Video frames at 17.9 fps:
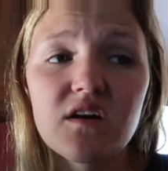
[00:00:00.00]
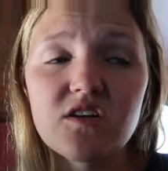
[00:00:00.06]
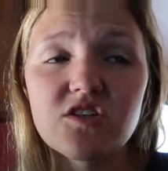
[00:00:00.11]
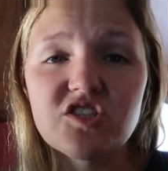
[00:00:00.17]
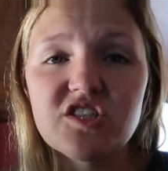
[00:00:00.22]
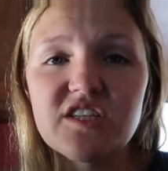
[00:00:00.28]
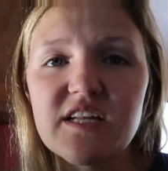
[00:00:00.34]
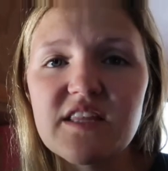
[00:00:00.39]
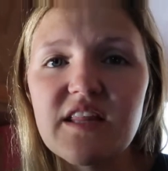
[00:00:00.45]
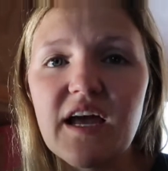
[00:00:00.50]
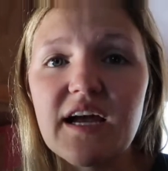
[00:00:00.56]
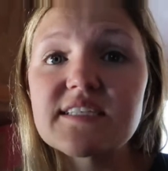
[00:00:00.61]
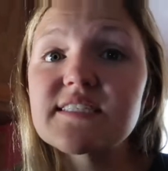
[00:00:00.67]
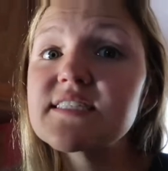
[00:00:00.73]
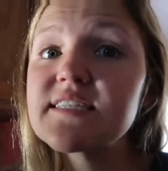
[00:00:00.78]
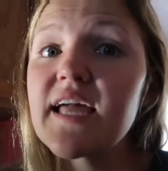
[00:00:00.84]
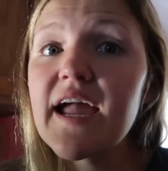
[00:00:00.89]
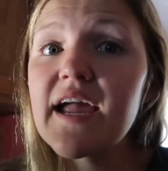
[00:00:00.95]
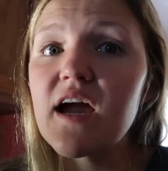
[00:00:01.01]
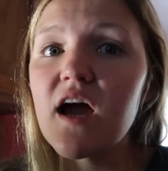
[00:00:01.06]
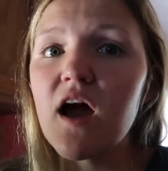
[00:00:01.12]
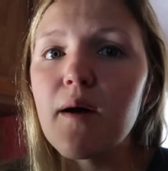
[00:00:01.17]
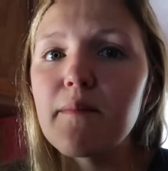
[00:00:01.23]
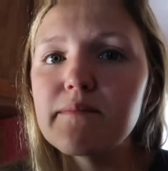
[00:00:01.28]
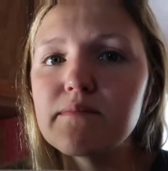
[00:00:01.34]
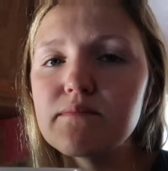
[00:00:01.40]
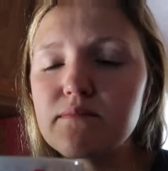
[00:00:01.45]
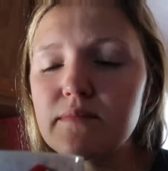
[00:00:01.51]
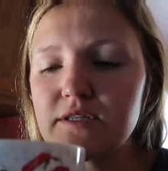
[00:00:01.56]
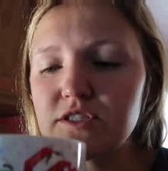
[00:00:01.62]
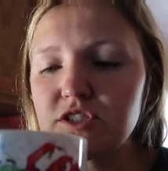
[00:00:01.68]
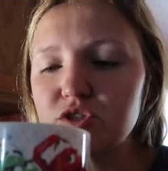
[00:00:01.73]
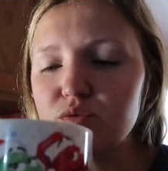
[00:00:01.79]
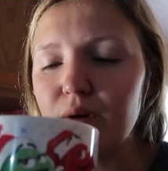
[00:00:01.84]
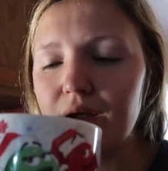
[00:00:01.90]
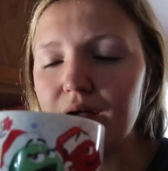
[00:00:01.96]
She didn't like stay up, but
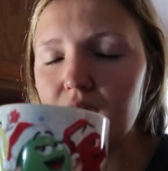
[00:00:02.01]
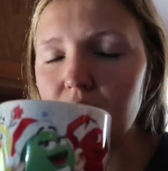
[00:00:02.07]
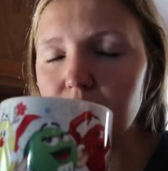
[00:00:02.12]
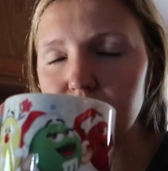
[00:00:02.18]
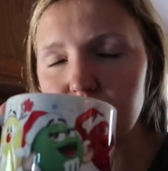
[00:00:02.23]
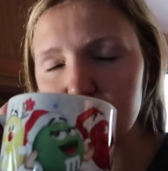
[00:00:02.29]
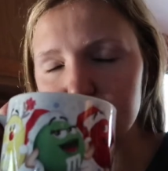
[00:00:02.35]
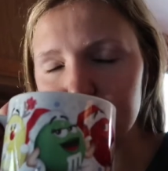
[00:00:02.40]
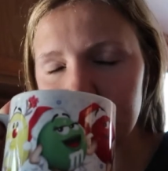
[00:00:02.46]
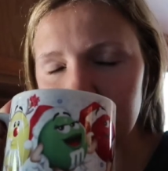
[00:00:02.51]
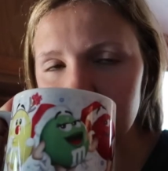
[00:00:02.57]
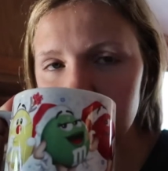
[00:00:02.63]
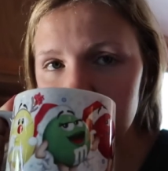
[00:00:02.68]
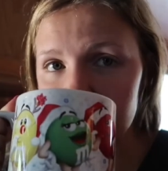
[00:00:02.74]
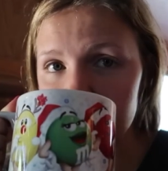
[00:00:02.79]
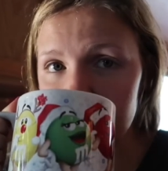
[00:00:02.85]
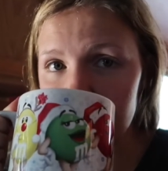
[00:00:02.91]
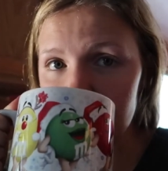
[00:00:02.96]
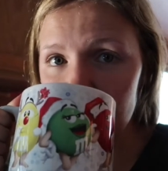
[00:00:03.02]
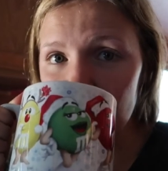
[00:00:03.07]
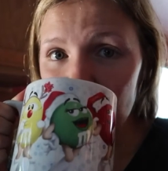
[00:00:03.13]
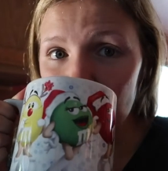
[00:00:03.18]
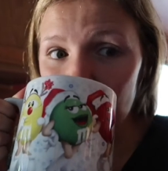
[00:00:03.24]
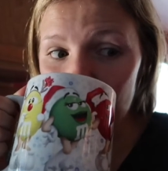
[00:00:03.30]
she'd wake up and nurse back to sleep a lot.